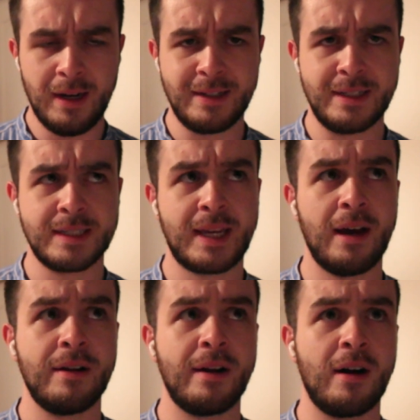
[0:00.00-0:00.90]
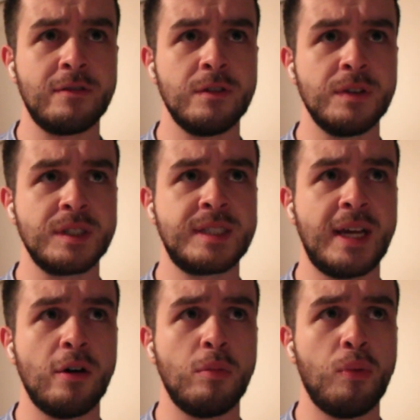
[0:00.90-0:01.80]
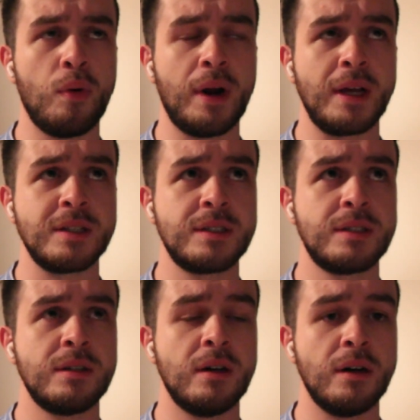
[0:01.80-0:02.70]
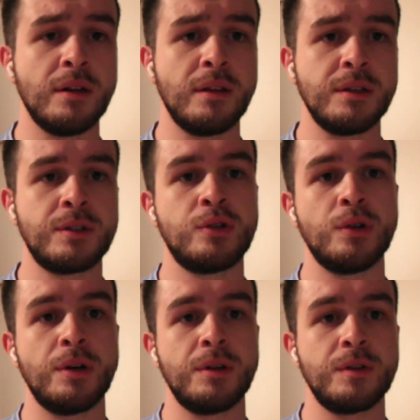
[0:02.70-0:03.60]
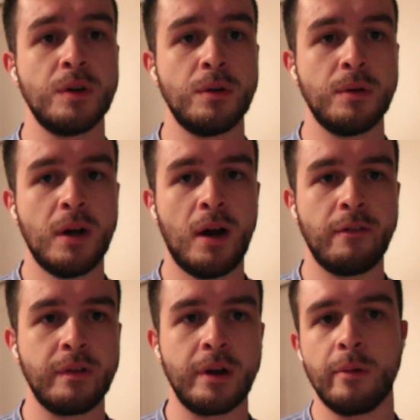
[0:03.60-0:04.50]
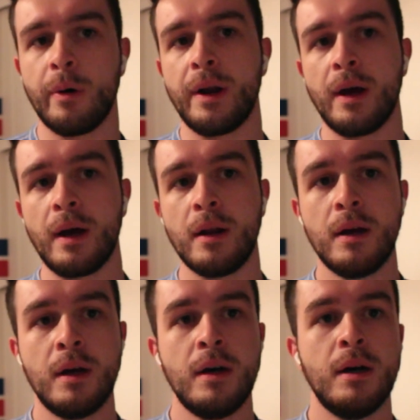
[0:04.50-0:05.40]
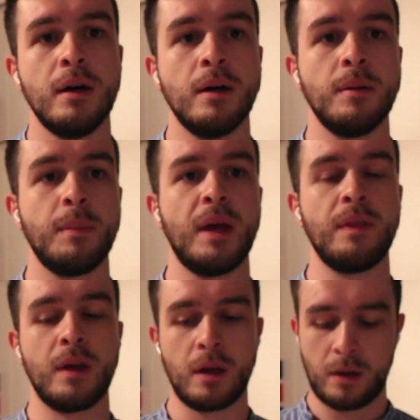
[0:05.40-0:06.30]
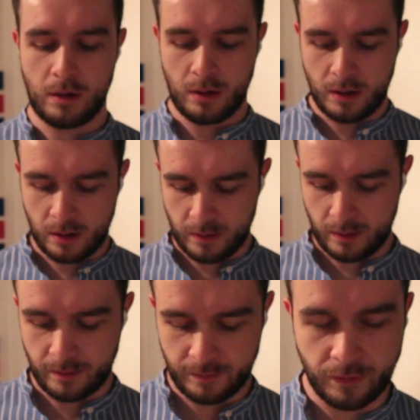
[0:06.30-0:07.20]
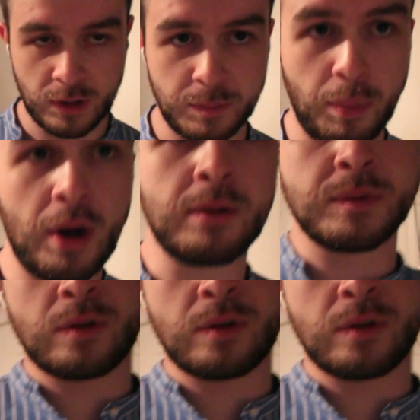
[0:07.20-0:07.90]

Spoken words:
discounted off of a sale price on this shirt, so I figured why not. And then as far as bottoms